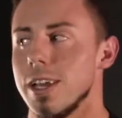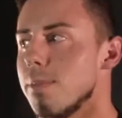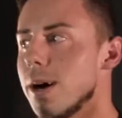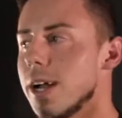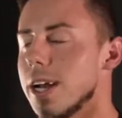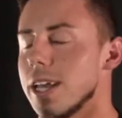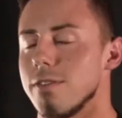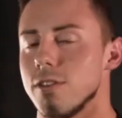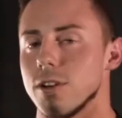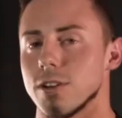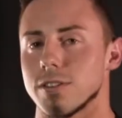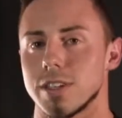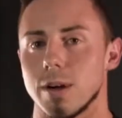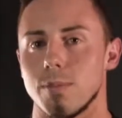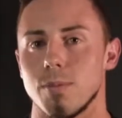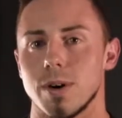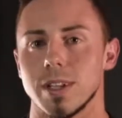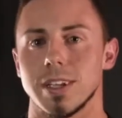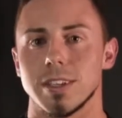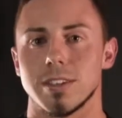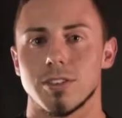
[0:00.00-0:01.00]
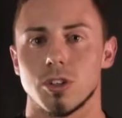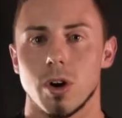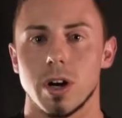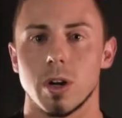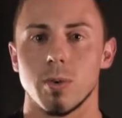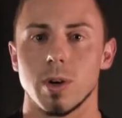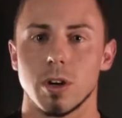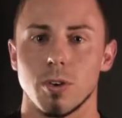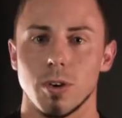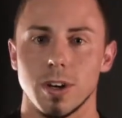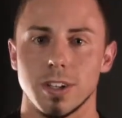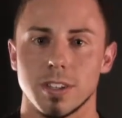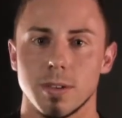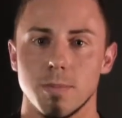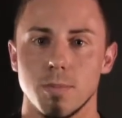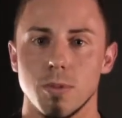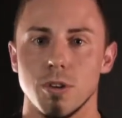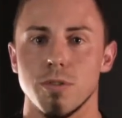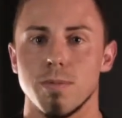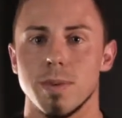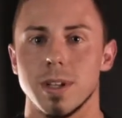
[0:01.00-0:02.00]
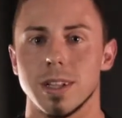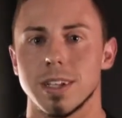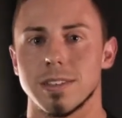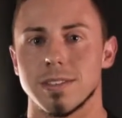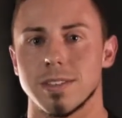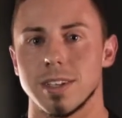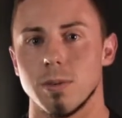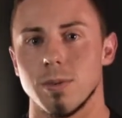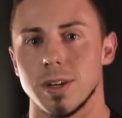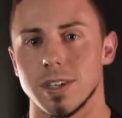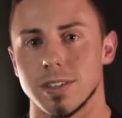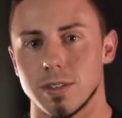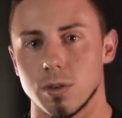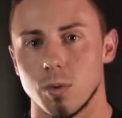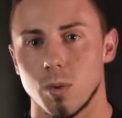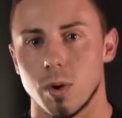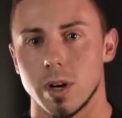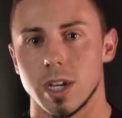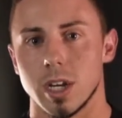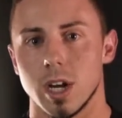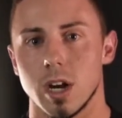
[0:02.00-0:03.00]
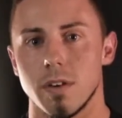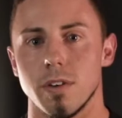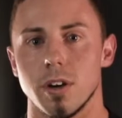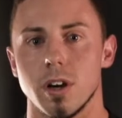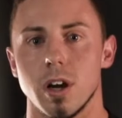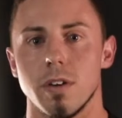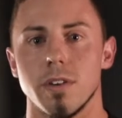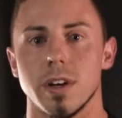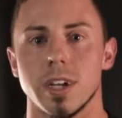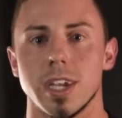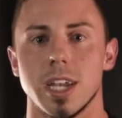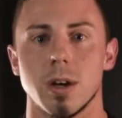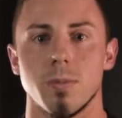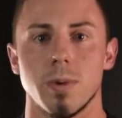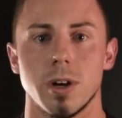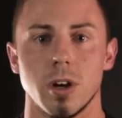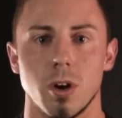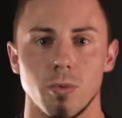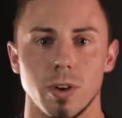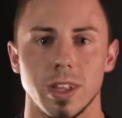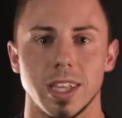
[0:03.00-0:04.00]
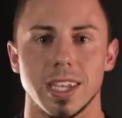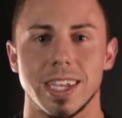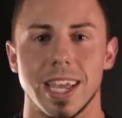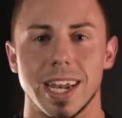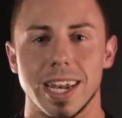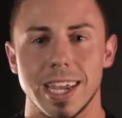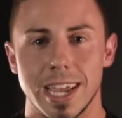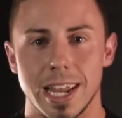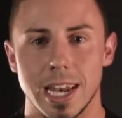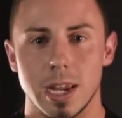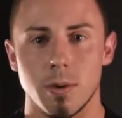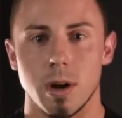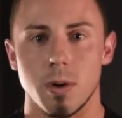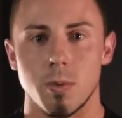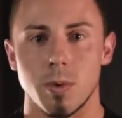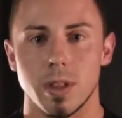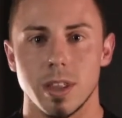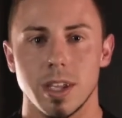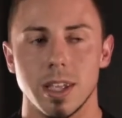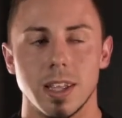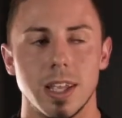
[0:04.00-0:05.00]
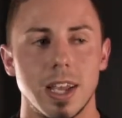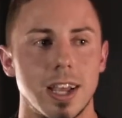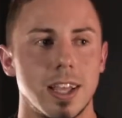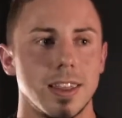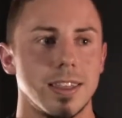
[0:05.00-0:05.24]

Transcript: But if you're someone that's trying to increase the movement, let's say we're squatting over and over again and we're not really getting anywhere with it,